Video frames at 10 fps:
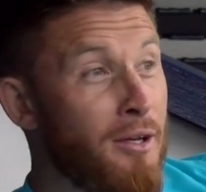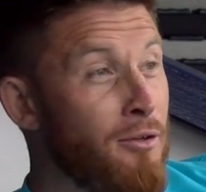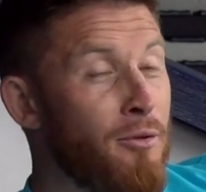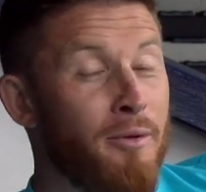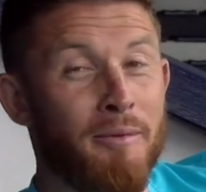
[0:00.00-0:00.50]

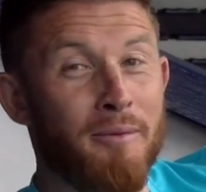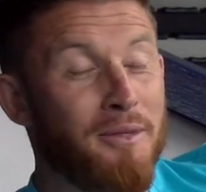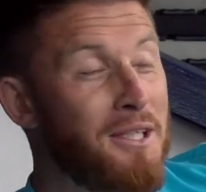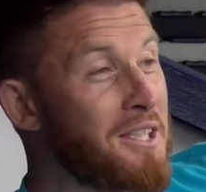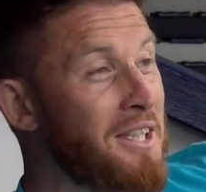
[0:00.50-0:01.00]

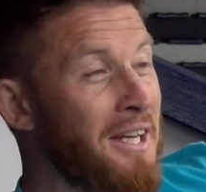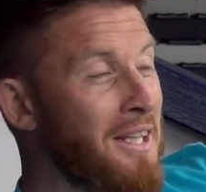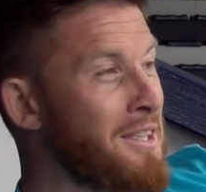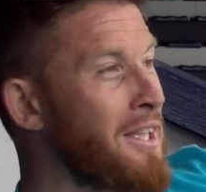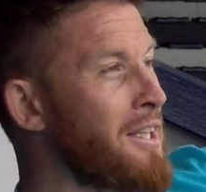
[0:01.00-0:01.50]
Now, I
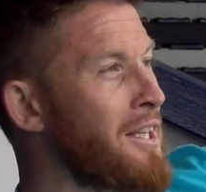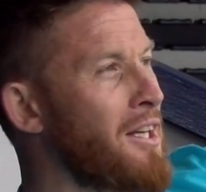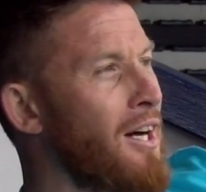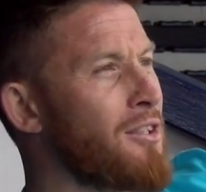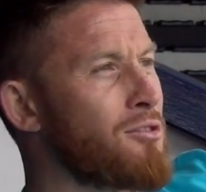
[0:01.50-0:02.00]
stayed in
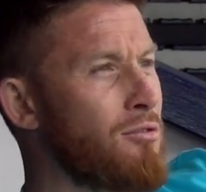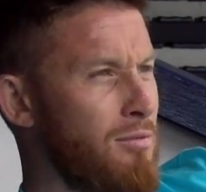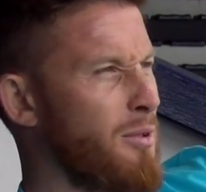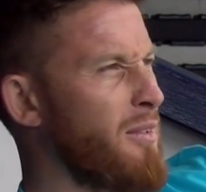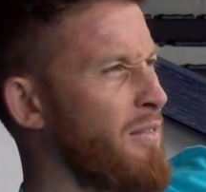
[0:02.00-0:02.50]
Glasgow
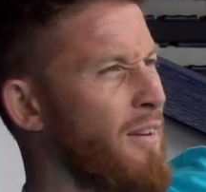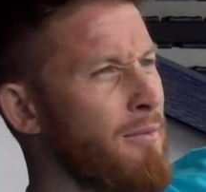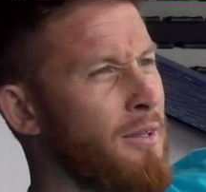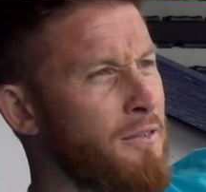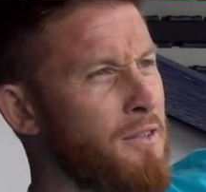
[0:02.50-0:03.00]
about 5
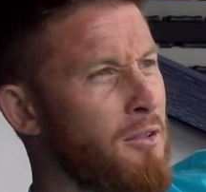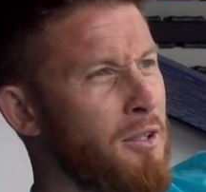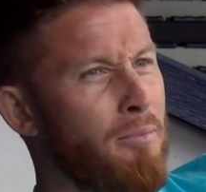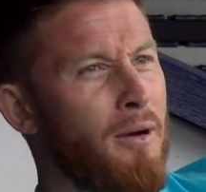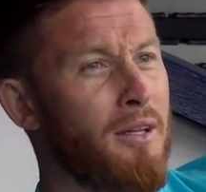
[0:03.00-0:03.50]
minutes from
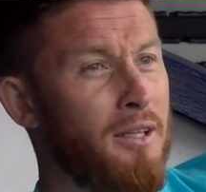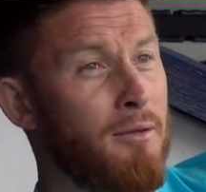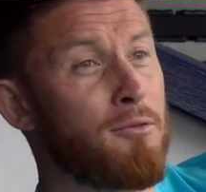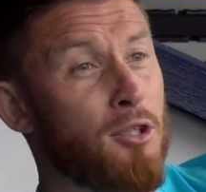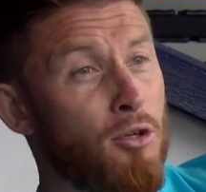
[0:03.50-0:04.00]
Celtic Park, and he
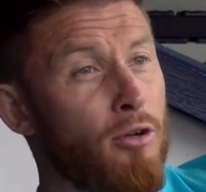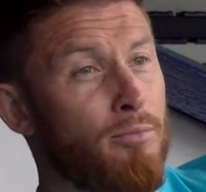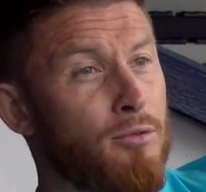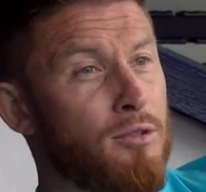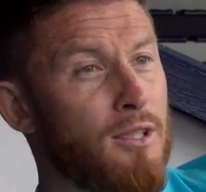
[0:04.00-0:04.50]
was the
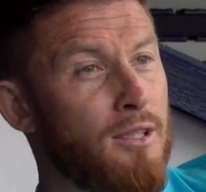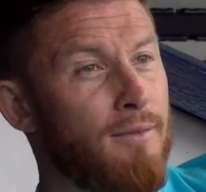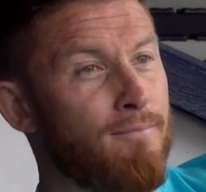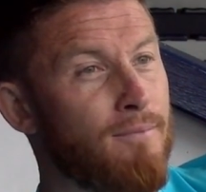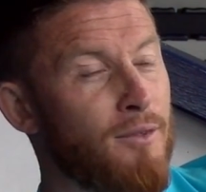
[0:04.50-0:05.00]
Gorbals at the time.